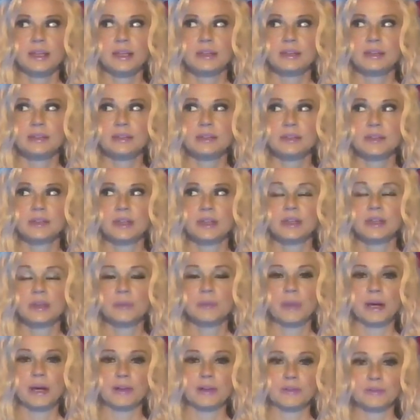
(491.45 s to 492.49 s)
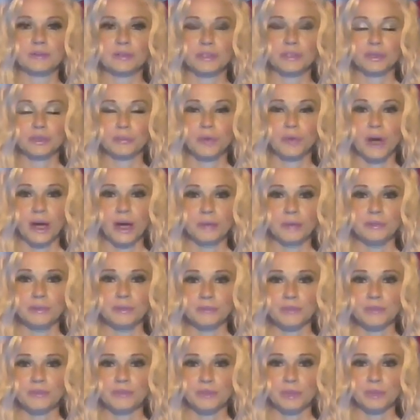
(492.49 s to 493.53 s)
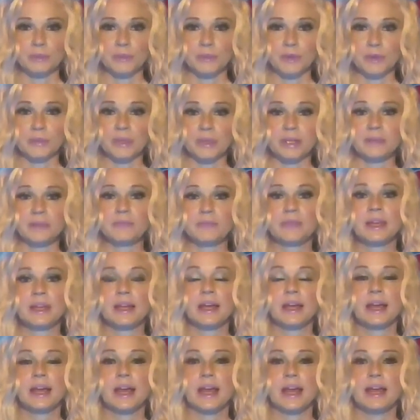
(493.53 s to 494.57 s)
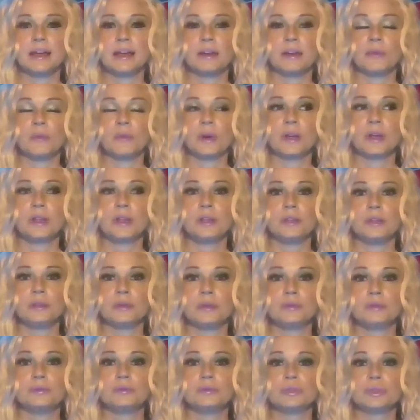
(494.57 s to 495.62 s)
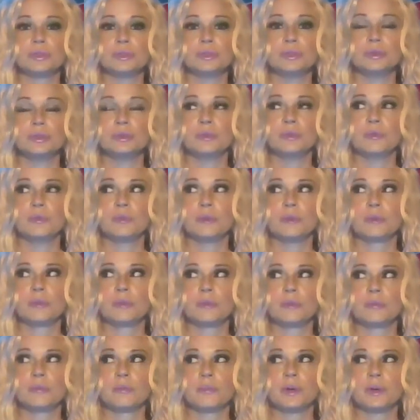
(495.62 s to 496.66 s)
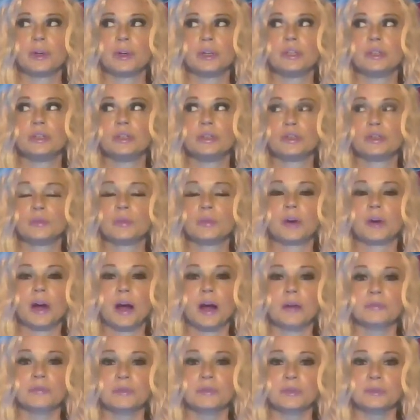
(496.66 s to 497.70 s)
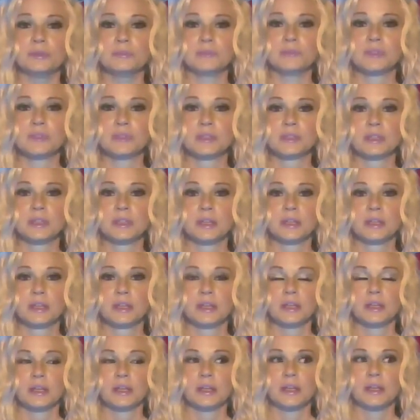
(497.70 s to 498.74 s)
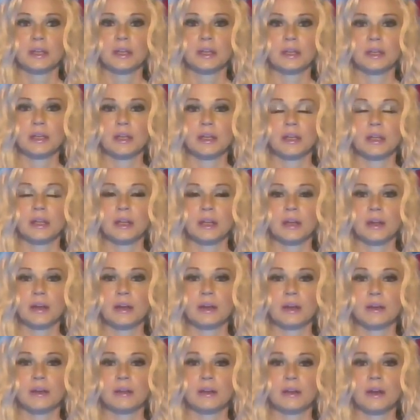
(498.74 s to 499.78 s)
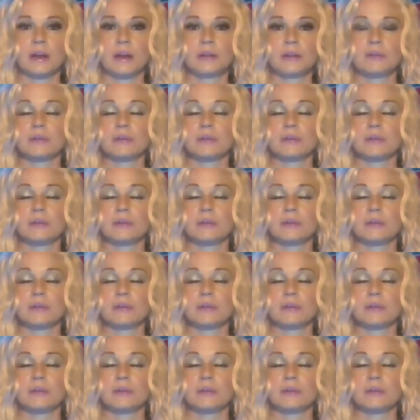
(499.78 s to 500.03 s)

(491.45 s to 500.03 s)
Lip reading: is think about your problems for a moment. And I want you to put your problems, uh,